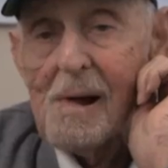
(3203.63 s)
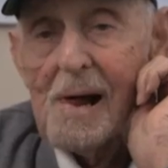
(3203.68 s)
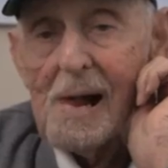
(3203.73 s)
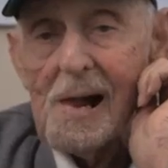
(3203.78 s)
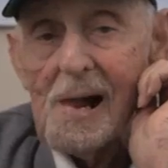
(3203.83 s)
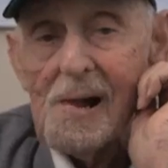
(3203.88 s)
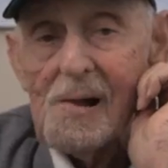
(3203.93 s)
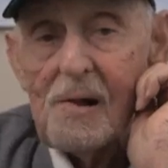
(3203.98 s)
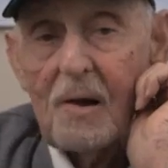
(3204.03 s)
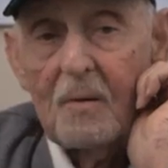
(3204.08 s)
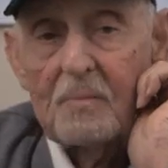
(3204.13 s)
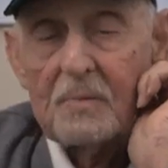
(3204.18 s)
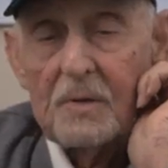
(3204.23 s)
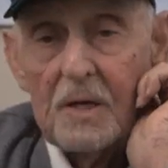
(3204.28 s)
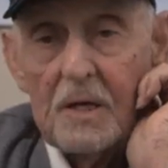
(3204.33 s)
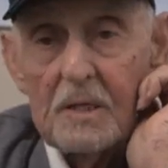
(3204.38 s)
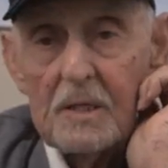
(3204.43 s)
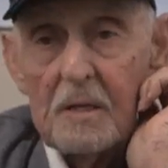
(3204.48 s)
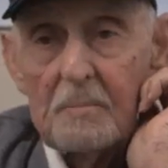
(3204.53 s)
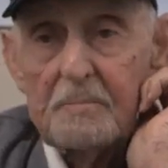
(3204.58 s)
And
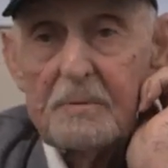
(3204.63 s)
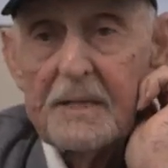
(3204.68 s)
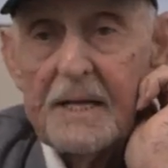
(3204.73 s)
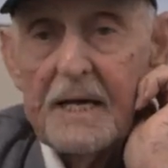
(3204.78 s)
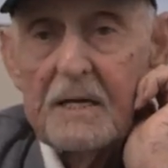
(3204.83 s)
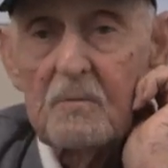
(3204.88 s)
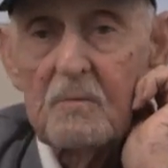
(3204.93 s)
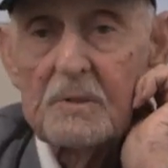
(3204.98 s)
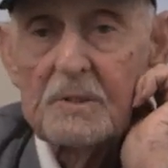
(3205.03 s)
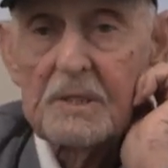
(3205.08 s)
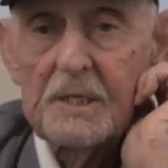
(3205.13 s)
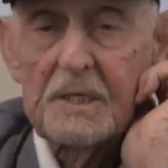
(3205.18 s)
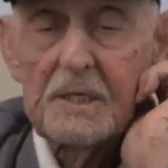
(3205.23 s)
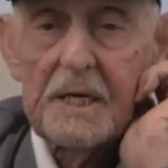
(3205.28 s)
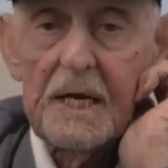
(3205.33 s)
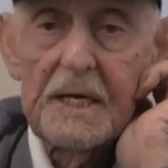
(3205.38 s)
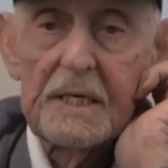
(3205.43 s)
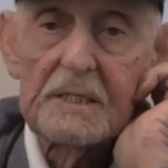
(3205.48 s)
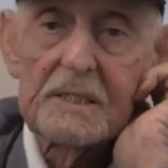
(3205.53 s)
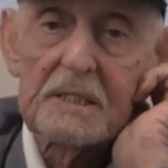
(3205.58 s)
uh, the plane was in a